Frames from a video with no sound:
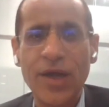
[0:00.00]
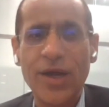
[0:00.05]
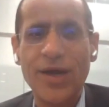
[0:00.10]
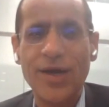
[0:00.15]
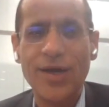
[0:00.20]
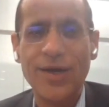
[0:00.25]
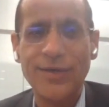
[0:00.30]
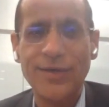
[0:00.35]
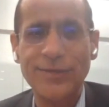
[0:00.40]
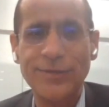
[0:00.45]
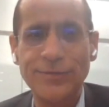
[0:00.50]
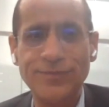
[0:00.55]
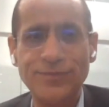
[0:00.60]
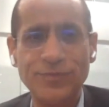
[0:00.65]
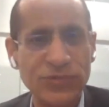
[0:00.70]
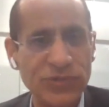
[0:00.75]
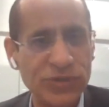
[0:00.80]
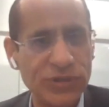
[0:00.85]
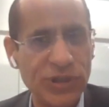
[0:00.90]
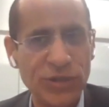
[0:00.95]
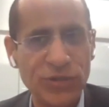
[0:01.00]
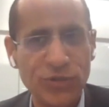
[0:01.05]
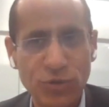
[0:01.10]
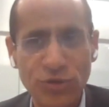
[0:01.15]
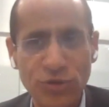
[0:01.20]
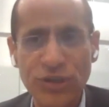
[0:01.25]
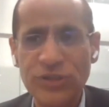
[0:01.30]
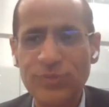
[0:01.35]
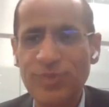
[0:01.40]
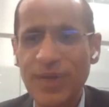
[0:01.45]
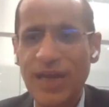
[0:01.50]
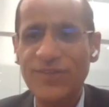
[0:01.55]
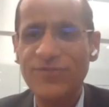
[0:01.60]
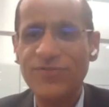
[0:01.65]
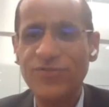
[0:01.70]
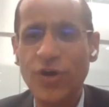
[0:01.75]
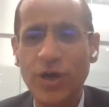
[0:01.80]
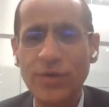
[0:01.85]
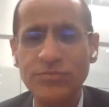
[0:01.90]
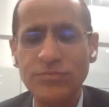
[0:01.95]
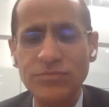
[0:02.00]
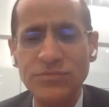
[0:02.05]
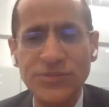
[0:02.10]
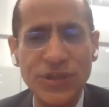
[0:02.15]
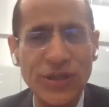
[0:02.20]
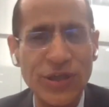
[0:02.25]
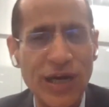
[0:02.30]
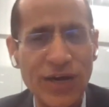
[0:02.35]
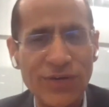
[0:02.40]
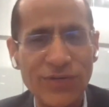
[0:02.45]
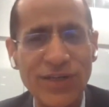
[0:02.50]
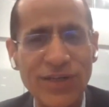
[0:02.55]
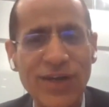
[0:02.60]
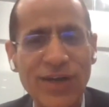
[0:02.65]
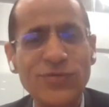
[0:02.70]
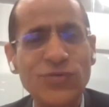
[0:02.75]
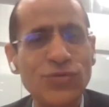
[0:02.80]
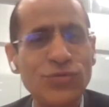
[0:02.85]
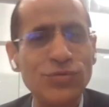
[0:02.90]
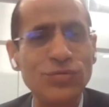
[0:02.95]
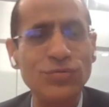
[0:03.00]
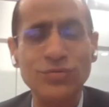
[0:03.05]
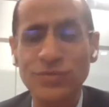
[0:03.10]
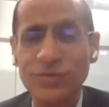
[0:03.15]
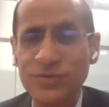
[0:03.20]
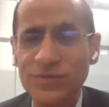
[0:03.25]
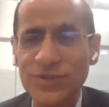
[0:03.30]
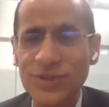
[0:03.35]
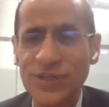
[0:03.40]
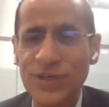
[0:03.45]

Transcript: Through this platform, I would love to,